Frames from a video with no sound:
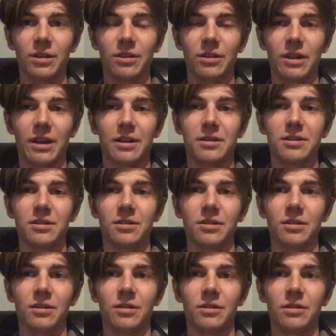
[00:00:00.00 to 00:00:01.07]
that
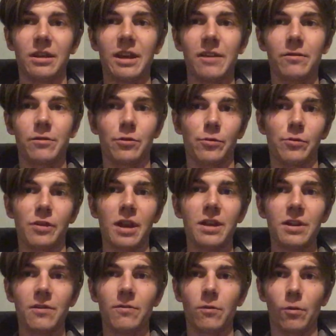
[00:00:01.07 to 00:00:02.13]
they have
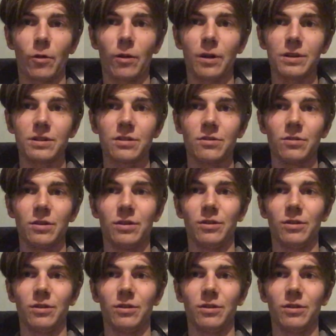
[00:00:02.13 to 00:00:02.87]
created for us,